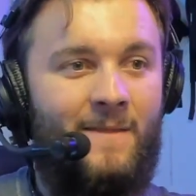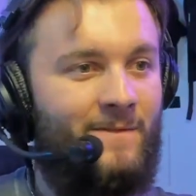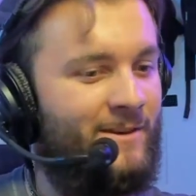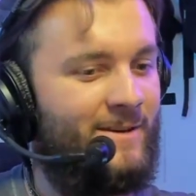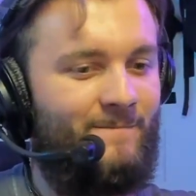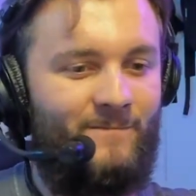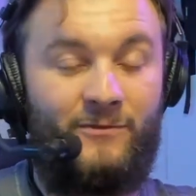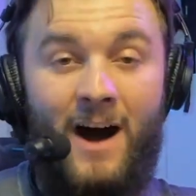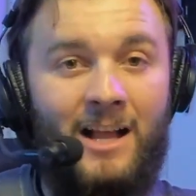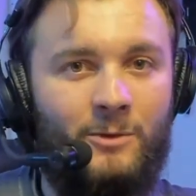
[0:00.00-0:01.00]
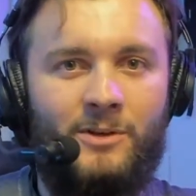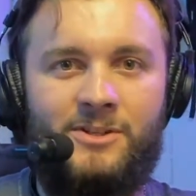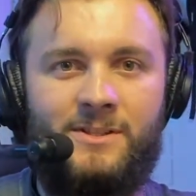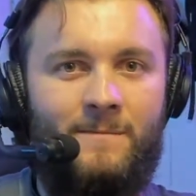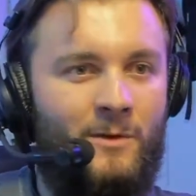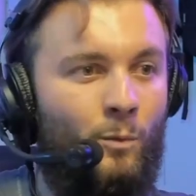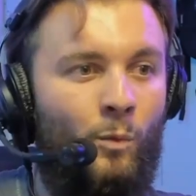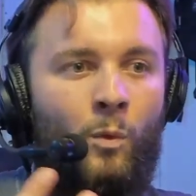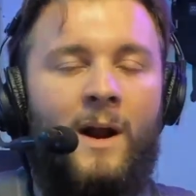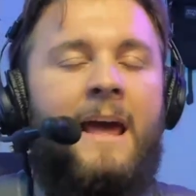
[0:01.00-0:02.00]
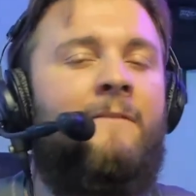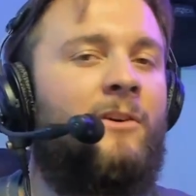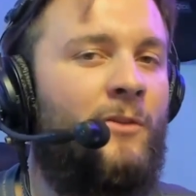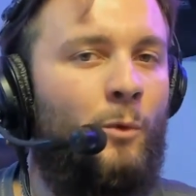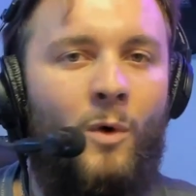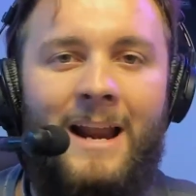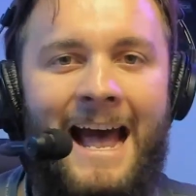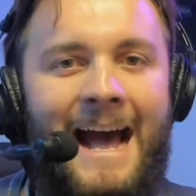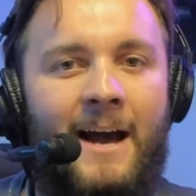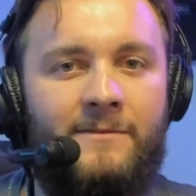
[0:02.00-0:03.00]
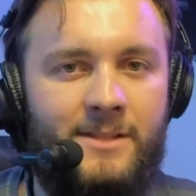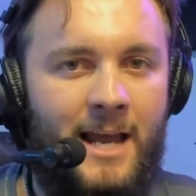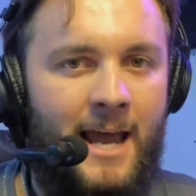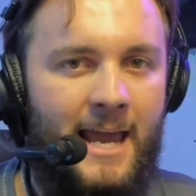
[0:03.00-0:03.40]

the followers, the whatever, the what-haves?